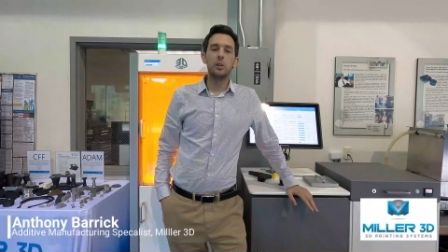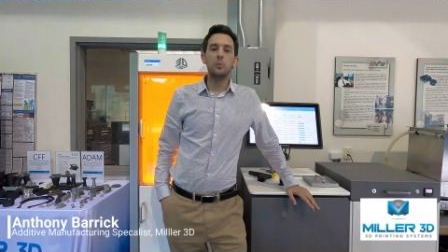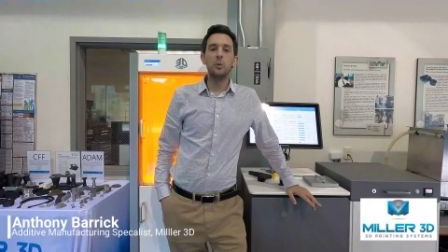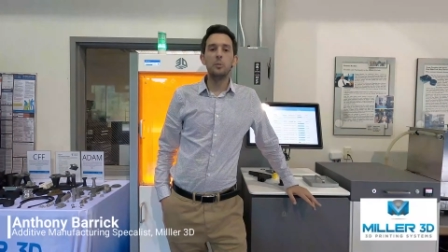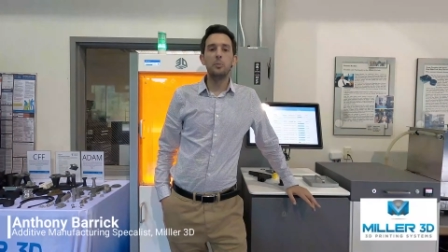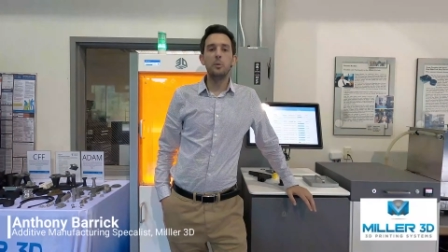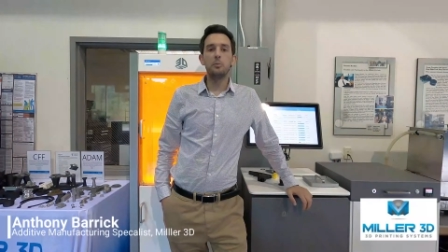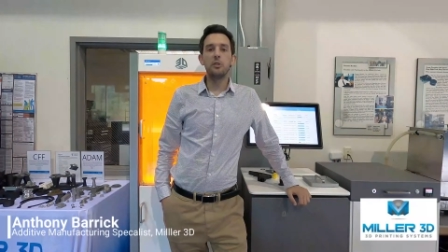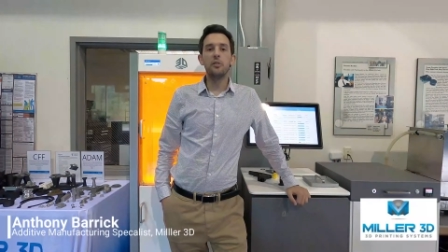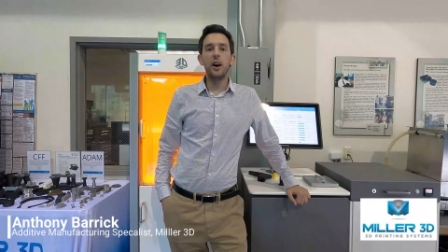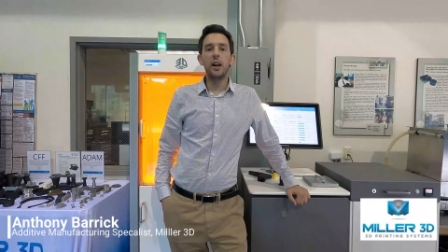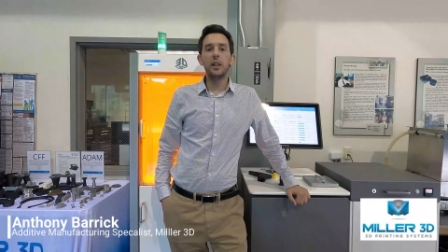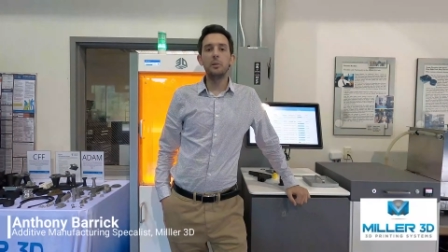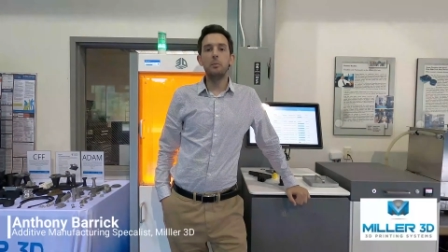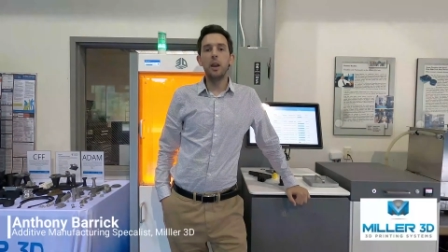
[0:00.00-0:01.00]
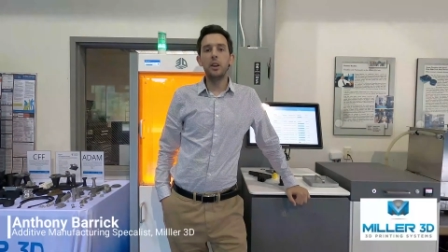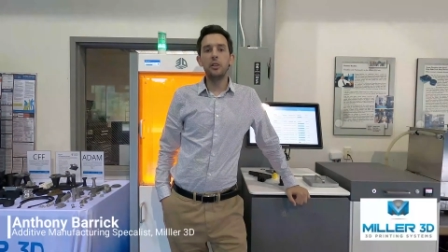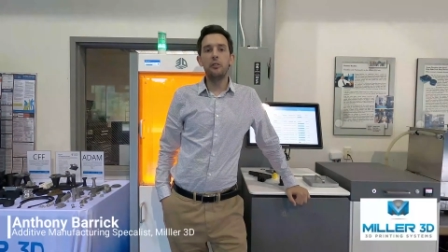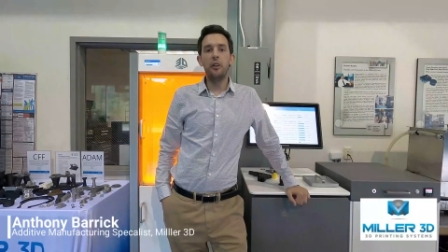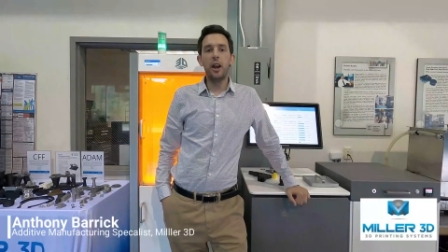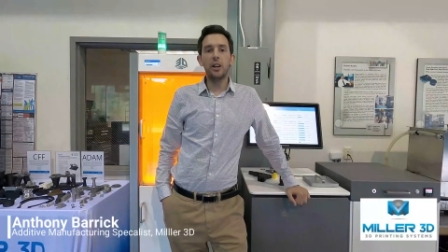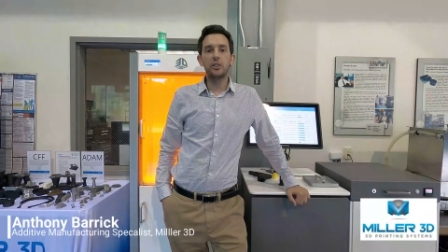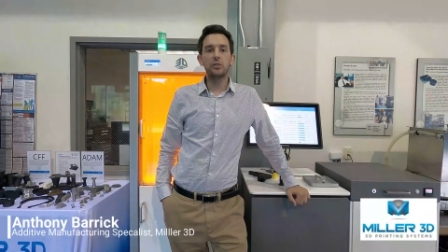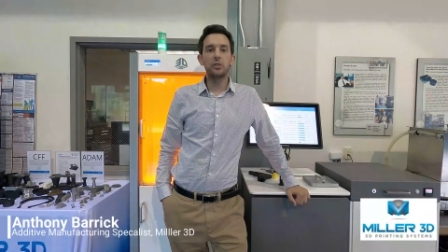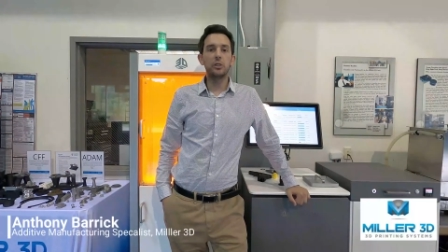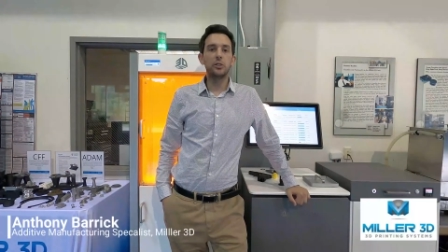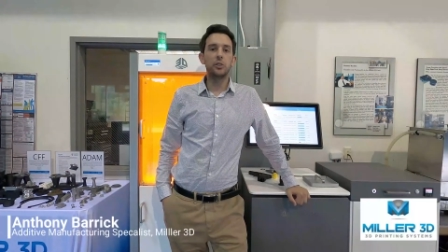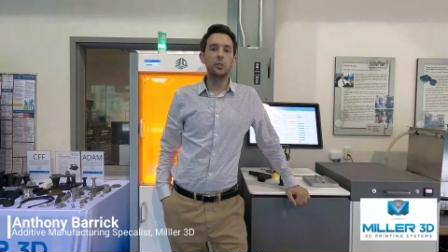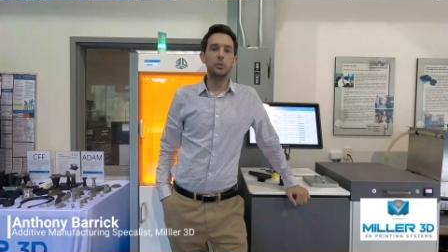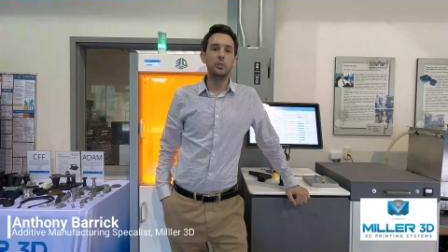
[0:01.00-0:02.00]
and we've been providing
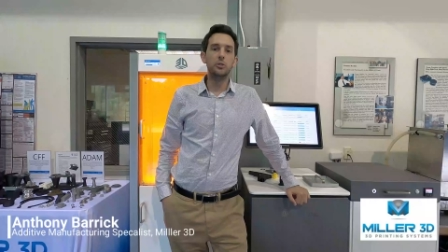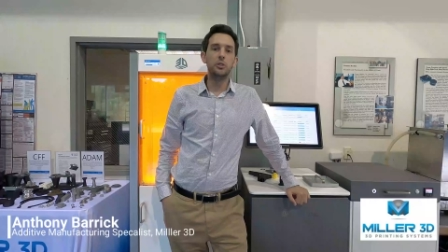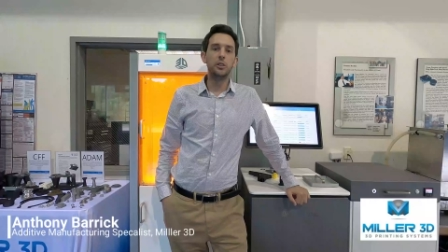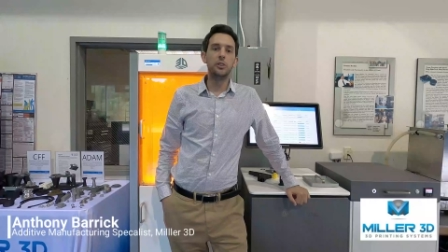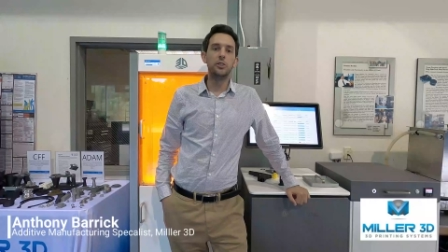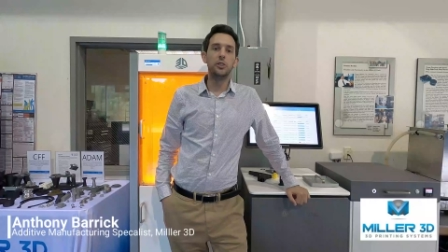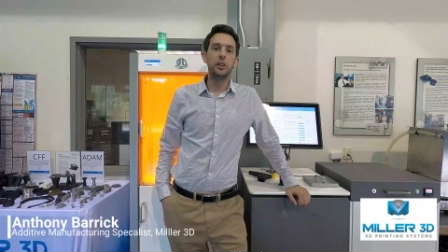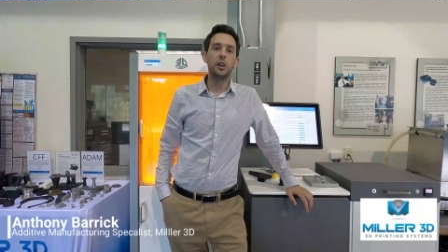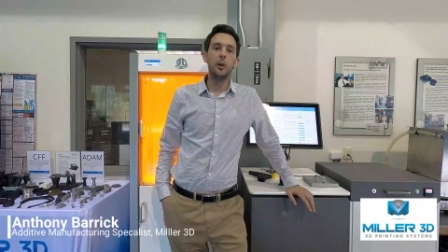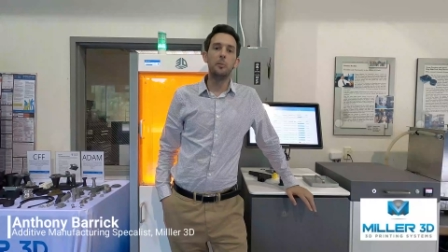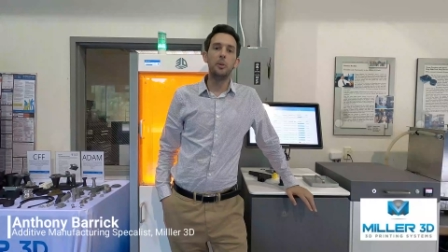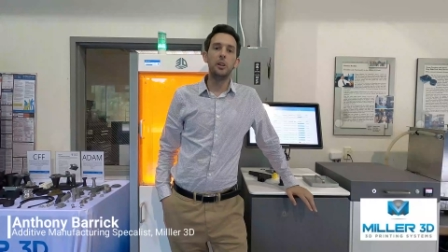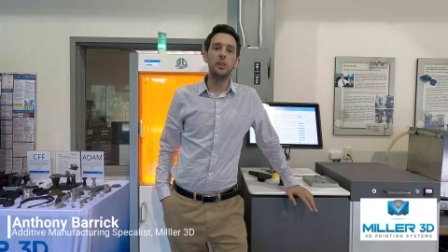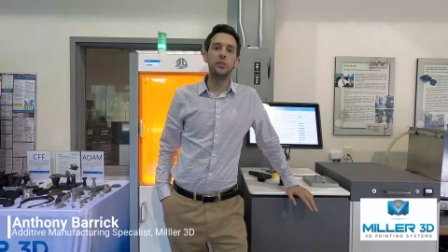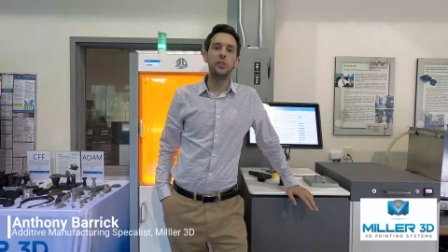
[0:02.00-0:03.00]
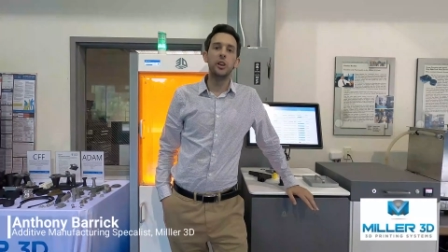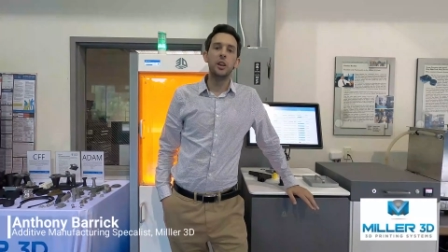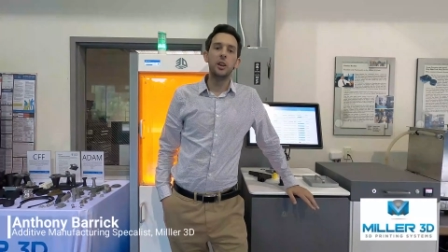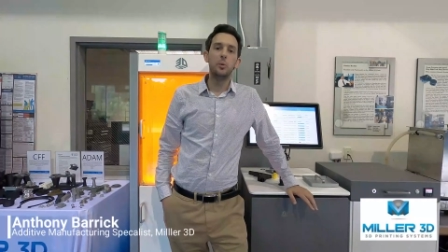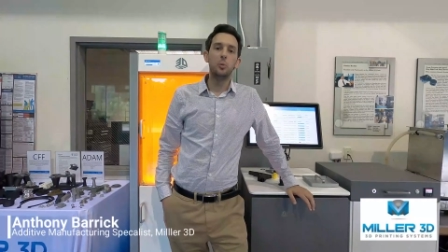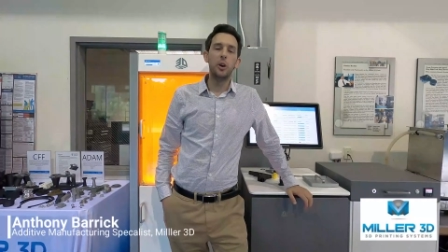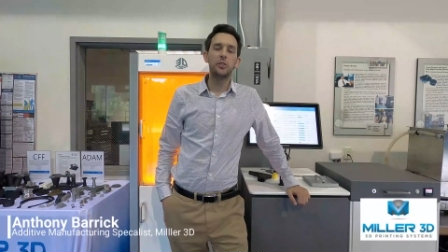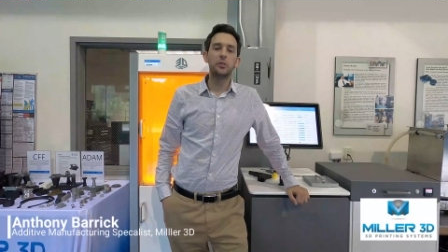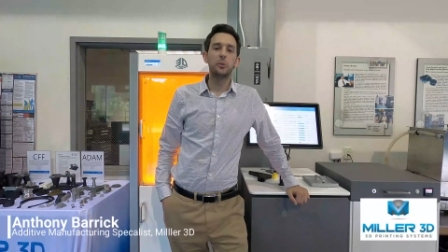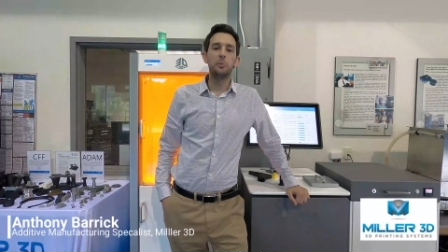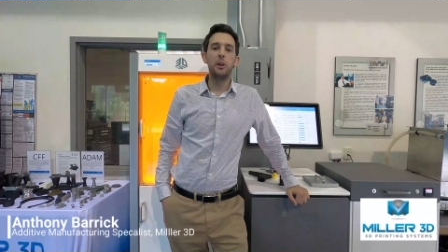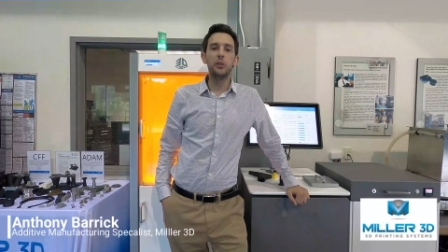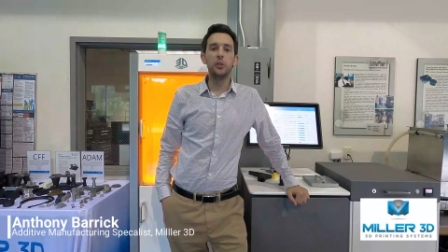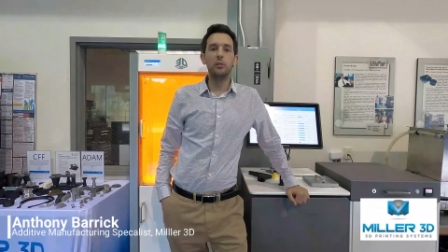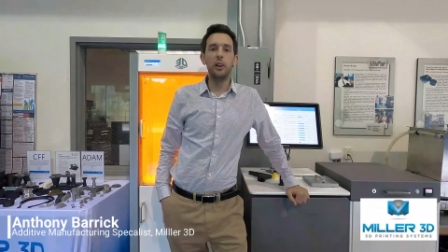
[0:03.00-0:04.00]
manufacturing solutions to companies in Western
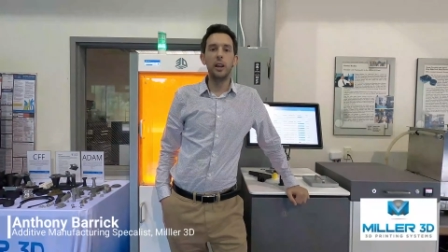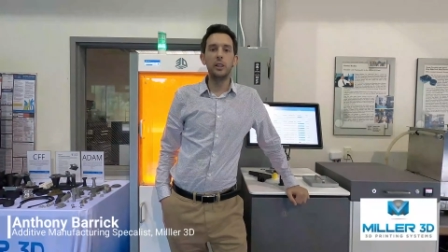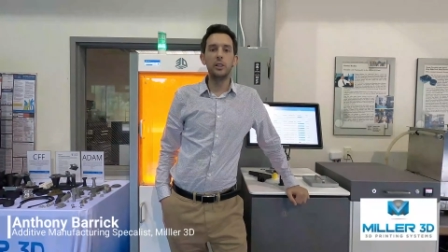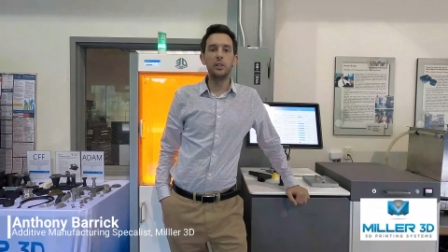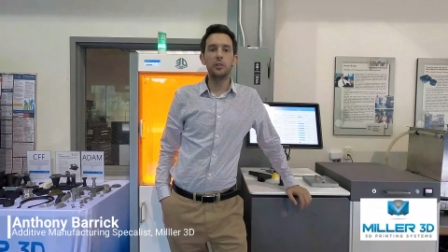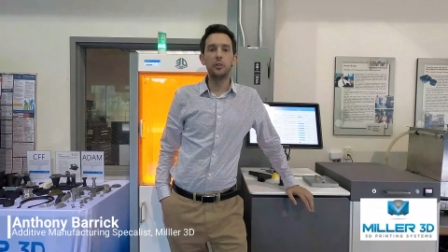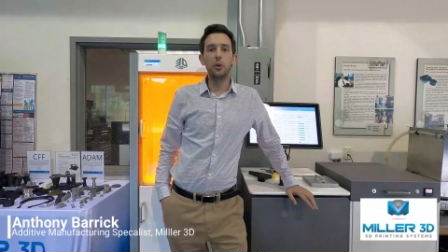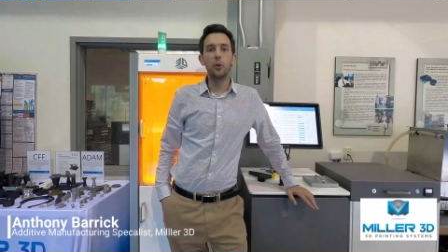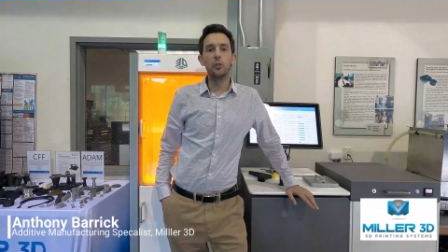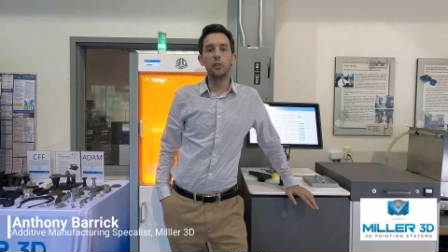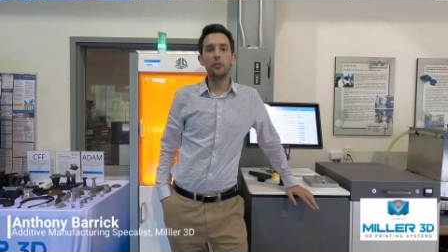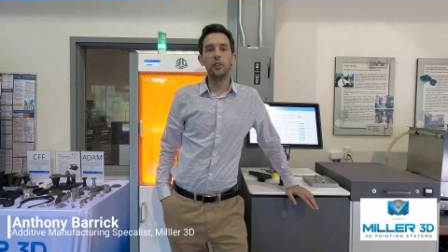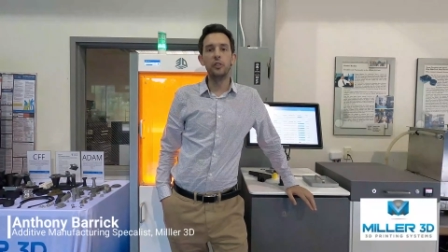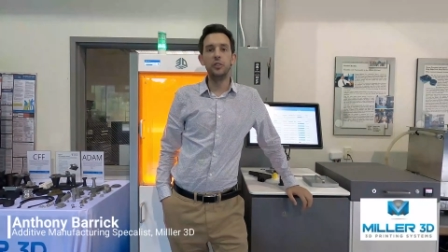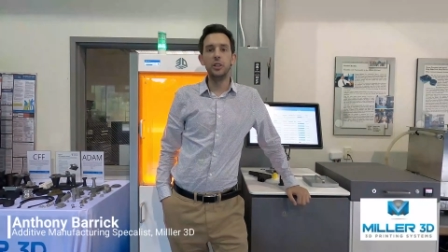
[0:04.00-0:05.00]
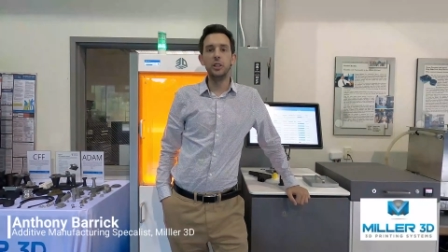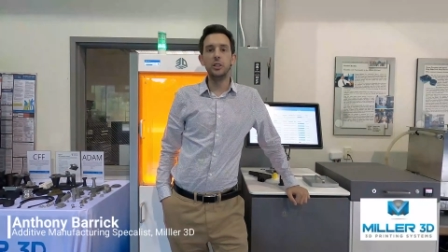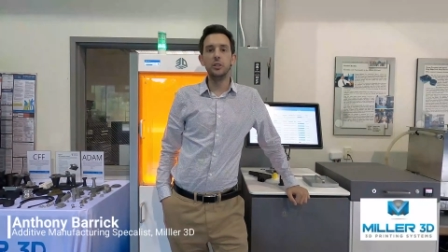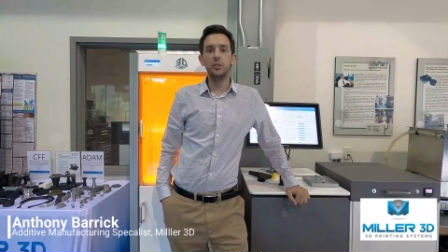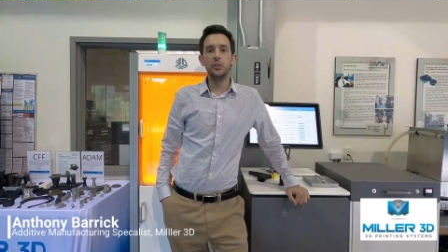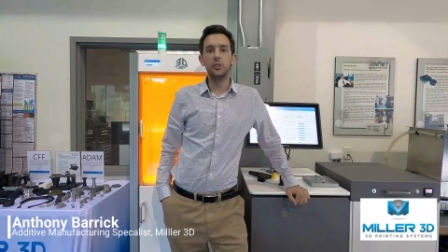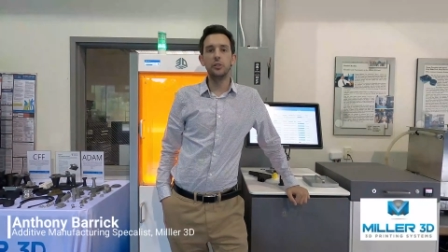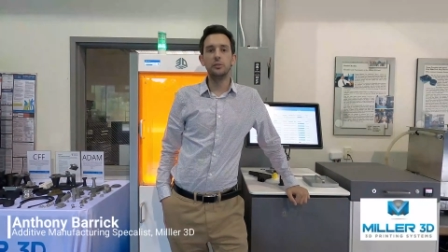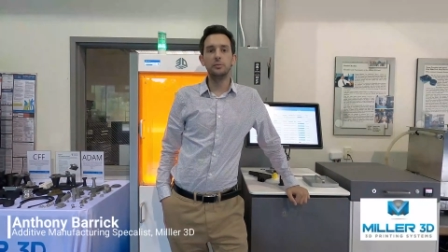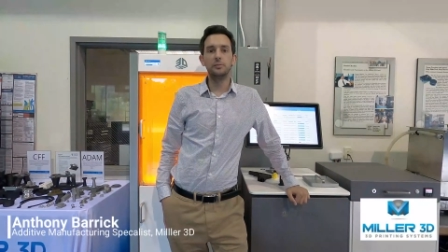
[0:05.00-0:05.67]
Pennsylvania for over 50 years.